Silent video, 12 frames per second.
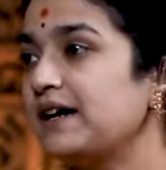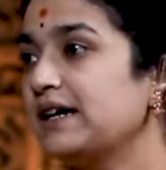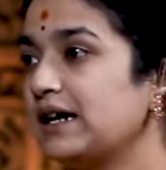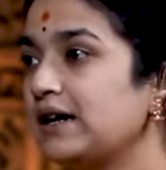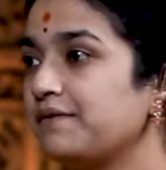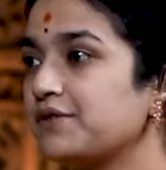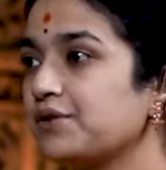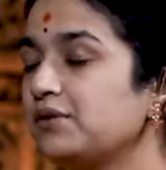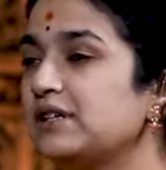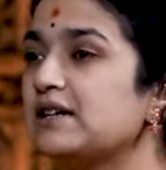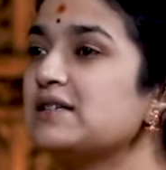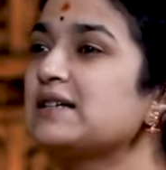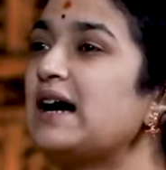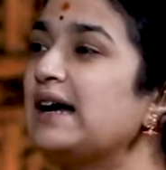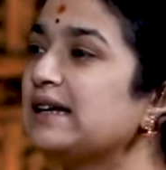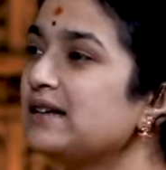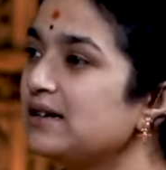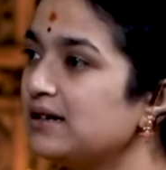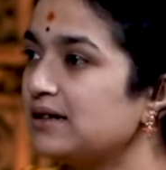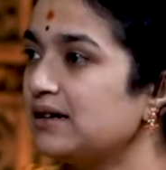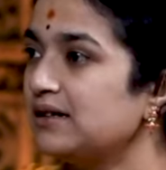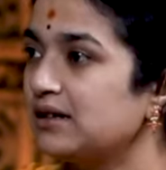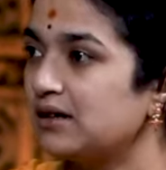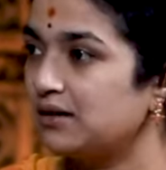I have told. There is
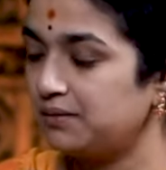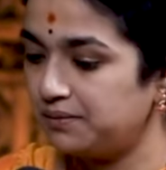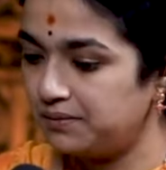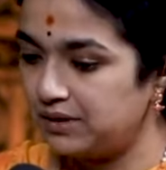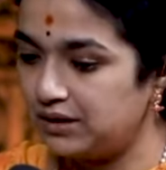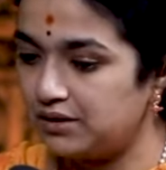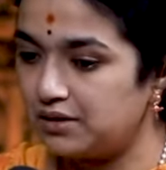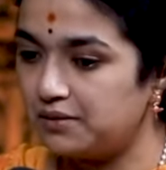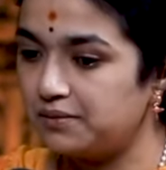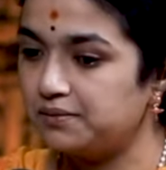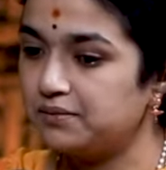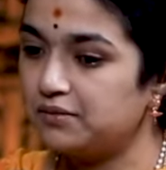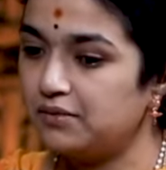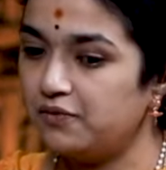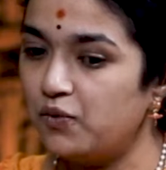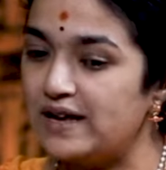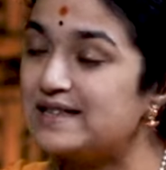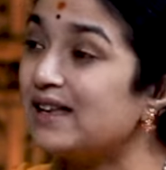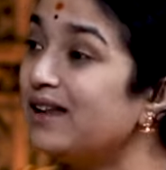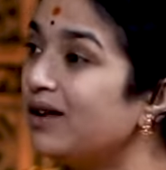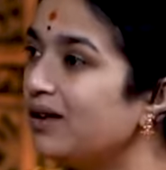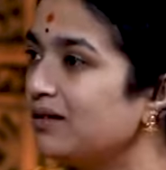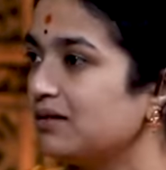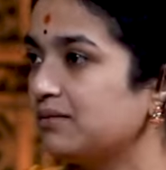Katinyata, the
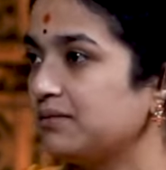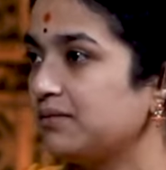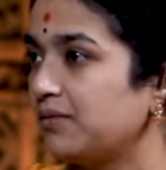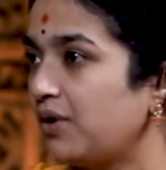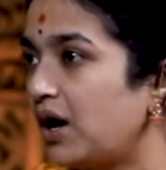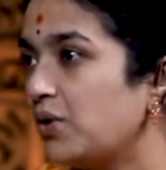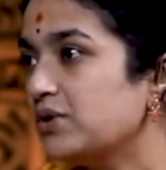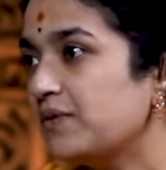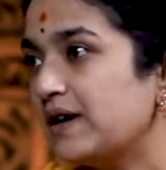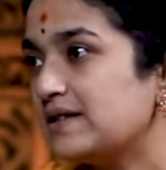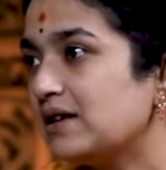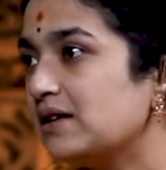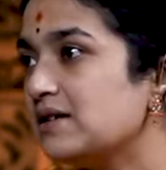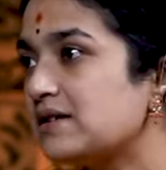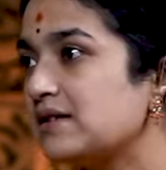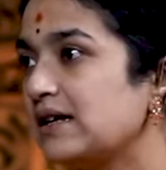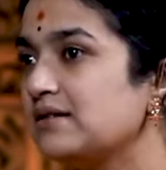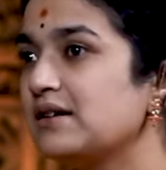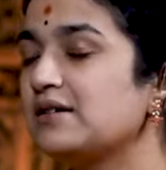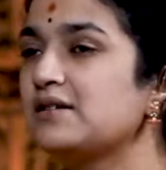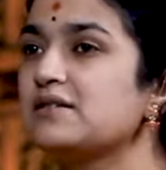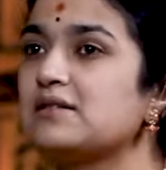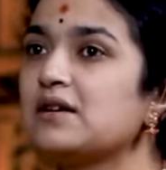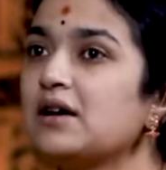vessel, how the vessel is. Then there
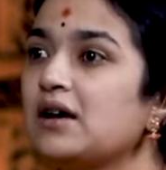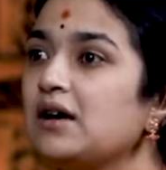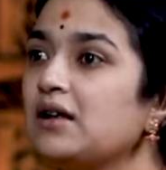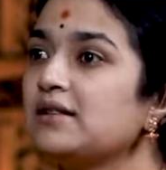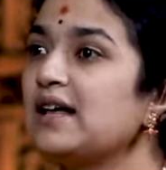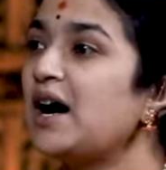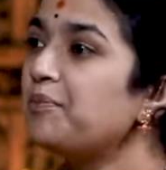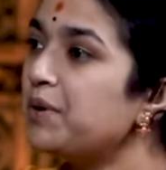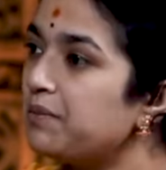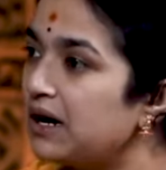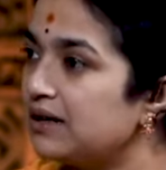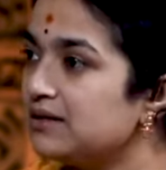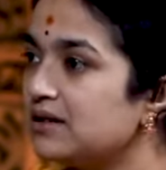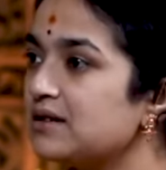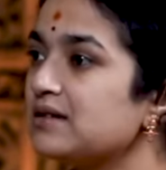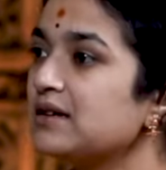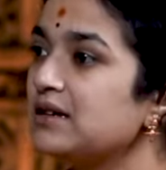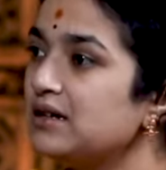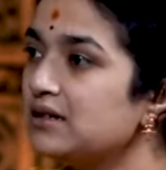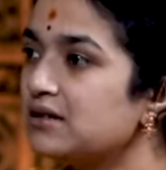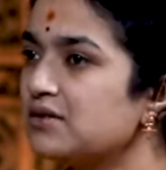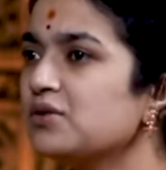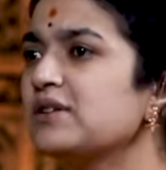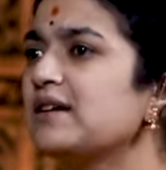is Tapaman, there is heat.
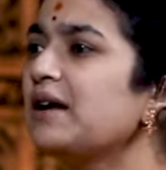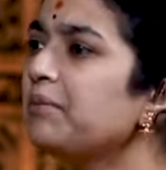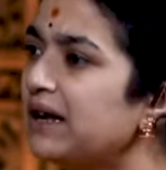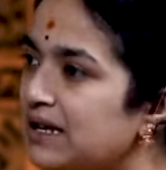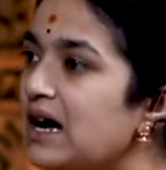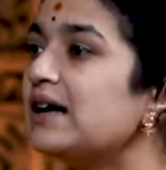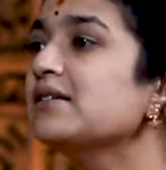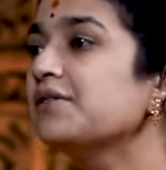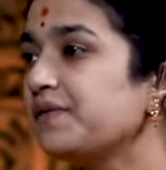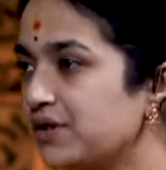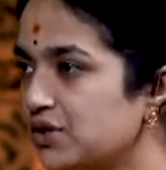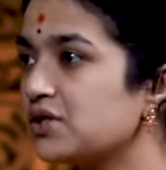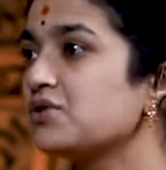So there are many other features to